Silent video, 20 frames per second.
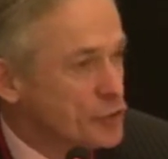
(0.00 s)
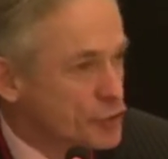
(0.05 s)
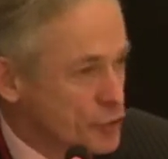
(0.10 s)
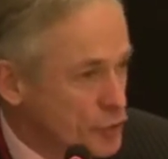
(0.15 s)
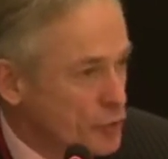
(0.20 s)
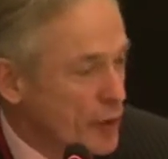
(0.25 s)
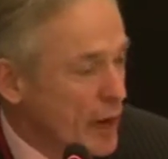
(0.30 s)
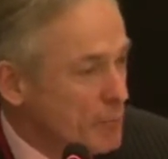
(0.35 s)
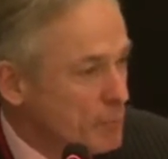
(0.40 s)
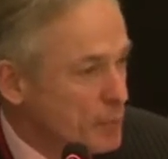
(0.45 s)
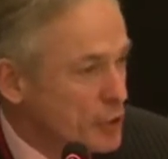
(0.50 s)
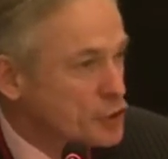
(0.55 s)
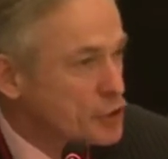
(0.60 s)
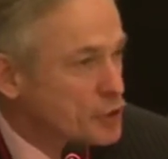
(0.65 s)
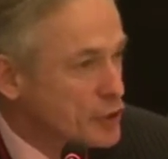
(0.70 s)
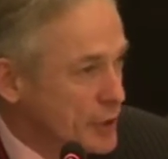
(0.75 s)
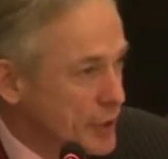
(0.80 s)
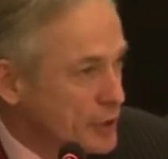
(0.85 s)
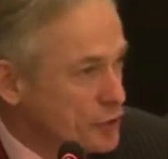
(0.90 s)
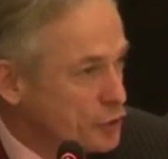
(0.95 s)
to
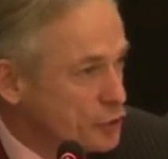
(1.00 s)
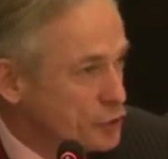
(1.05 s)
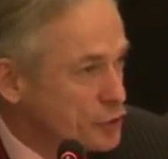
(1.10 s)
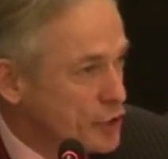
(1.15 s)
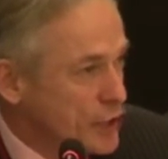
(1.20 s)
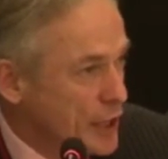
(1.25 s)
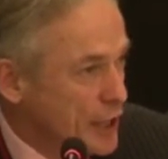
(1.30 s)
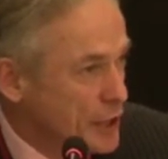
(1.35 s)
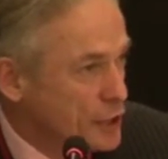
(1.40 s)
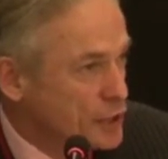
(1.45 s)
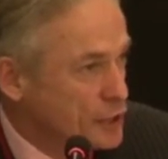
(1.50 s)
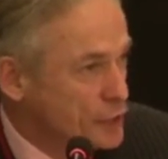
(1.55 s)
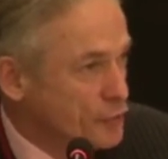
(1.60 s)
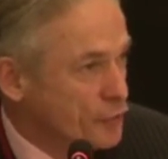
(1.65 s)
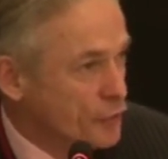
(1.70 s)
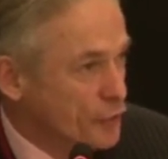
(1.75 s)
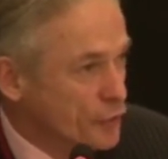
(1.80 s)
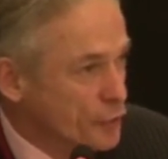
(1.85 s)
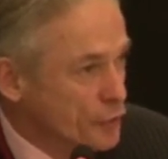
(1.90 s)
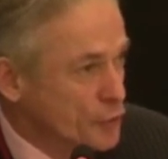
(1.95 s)
ambition and to change
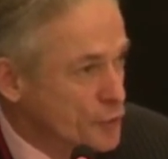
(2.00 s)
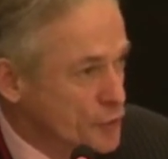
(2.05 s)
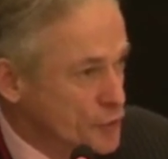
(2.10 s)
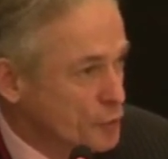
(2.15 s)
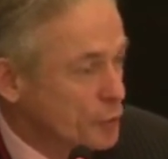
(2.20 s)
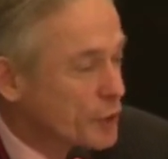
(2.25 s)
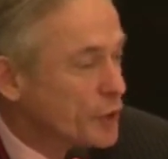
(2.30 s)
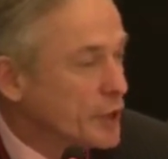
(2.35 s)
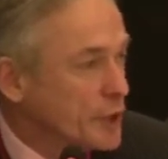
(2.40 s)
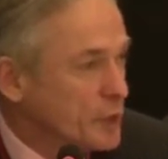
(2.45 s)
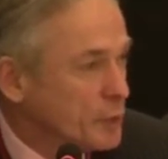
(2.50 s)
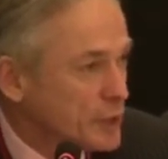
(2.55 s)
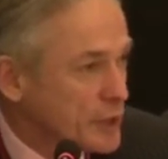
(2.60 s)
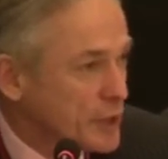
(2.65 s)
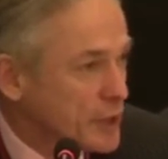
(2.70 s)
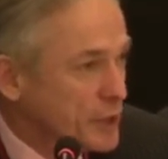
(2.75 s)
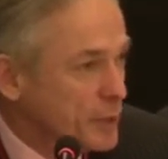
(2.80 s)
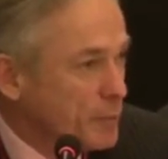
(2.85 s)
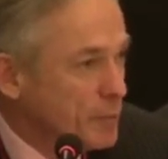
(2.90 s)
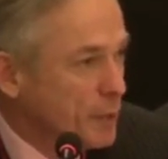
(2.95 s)
for those working
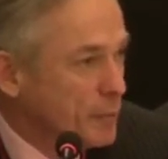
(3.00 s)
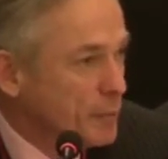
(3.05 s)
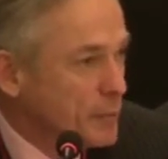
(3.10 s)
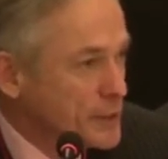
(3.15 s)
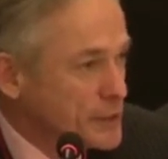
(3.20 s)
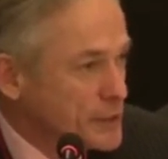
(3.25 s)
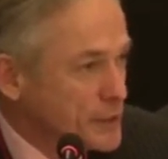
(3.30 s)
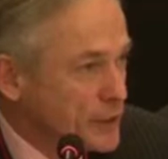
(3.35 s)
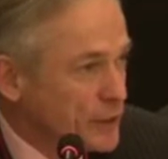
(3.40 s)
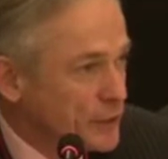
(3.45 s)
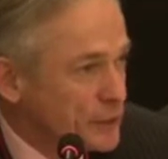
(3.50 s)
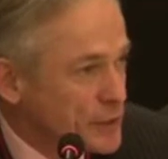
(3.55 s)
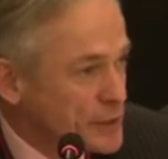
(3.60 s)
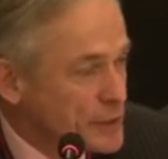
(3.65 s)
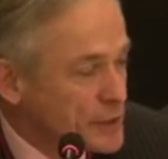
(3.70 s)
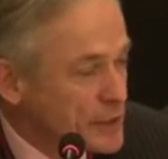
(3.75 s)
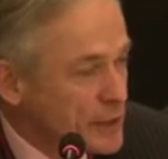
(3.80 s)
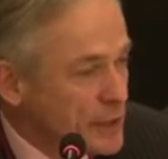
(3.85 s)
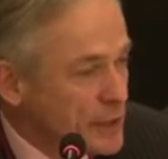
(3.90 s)
within the public service.